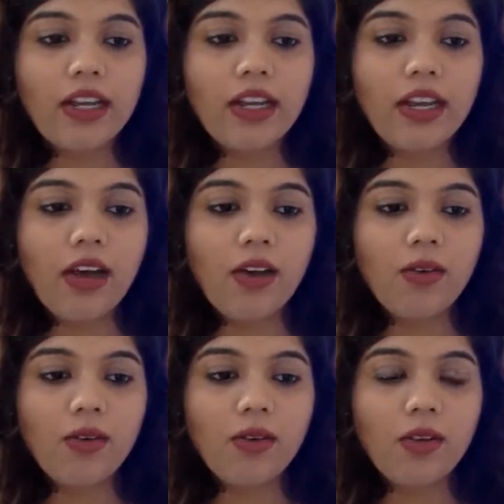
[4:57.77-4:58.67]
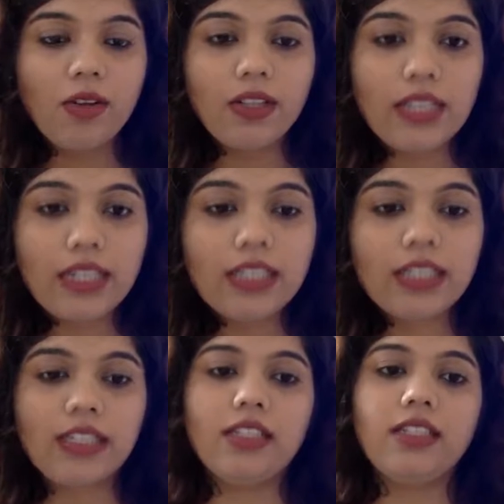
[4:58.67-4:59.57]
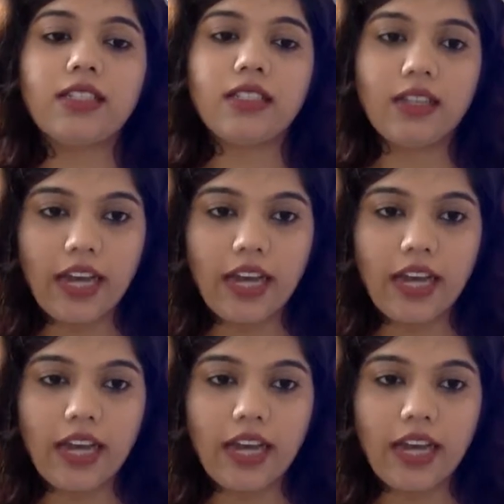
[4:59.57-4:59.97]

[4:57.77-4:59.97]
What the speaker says: Now, this is